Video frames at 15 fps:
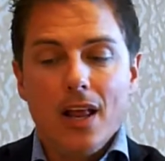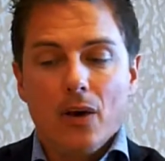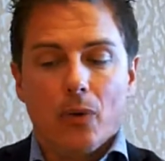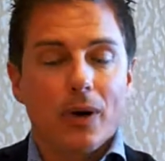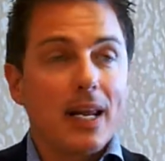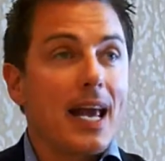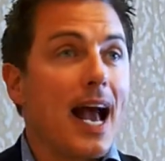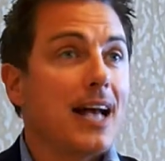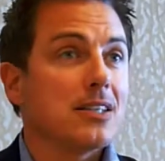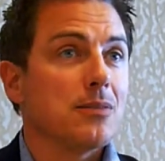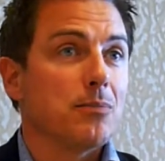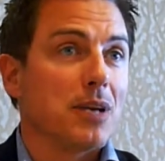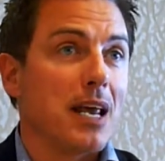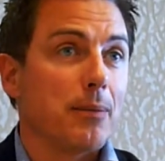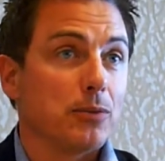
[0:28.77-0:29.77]
What he hasn't
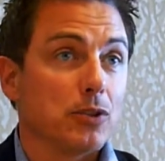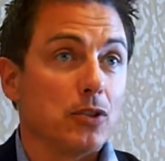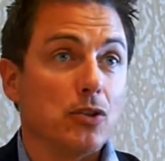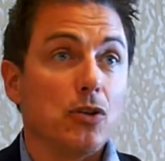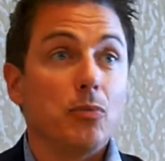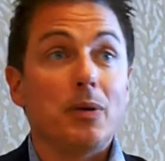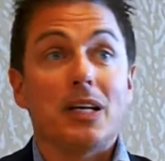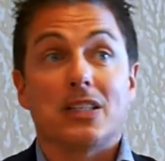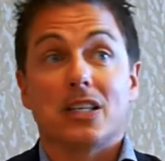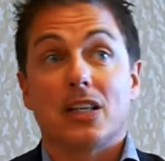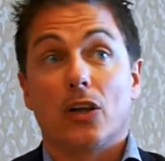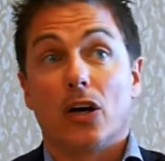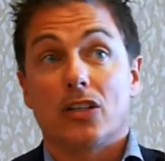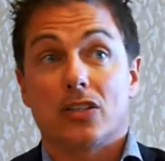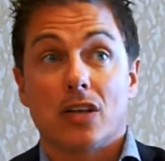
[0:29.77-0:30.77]
been able to do, because he
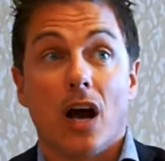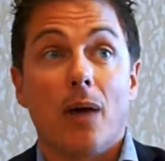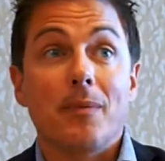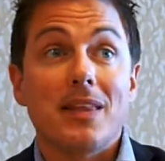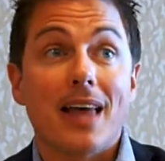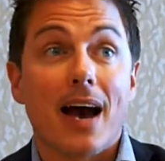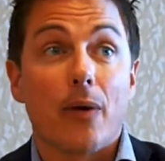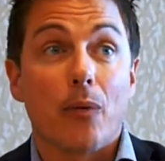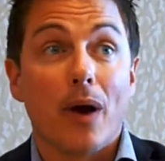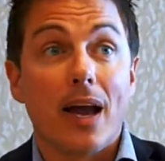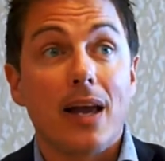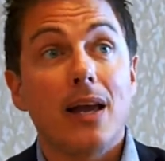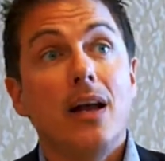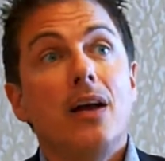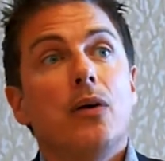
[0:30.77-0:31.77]
lost Tommy that
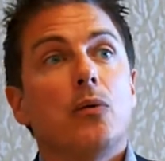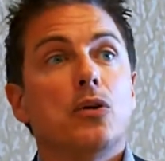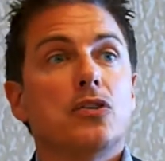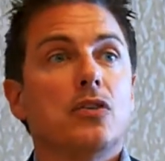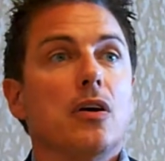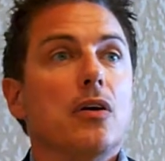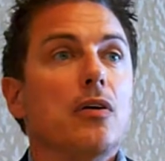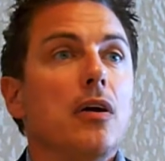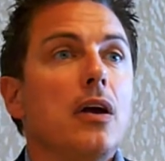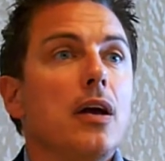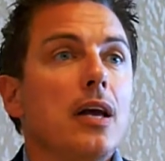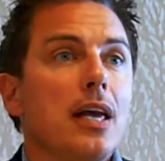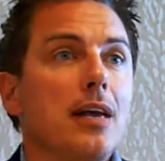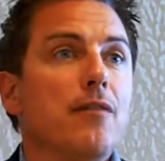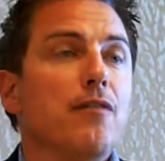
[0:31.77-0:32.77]
way, was
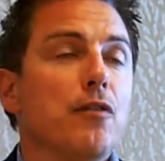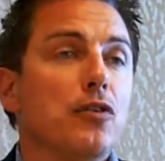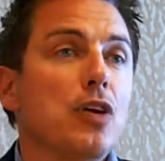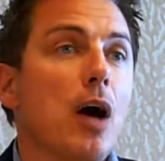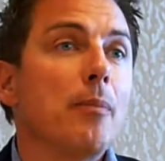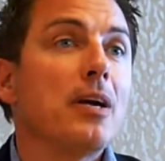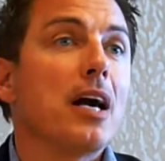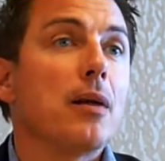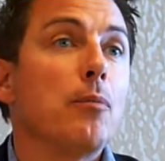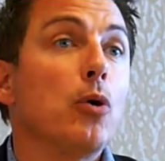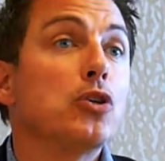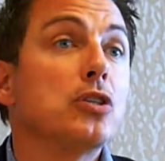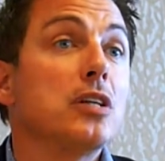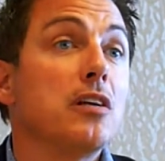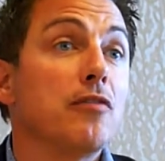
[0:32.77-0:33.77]
Tommy got
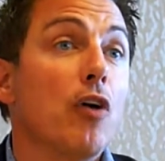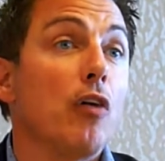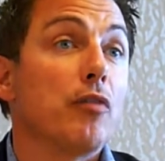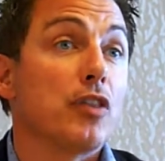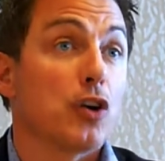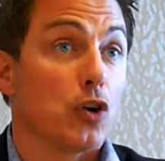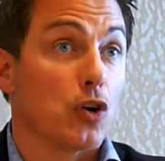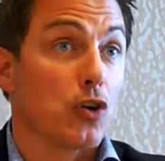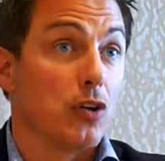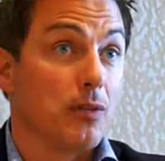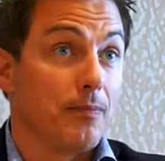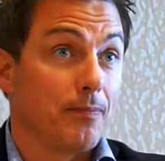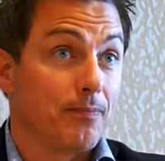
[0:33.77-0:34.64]
emotionally involved with a girl.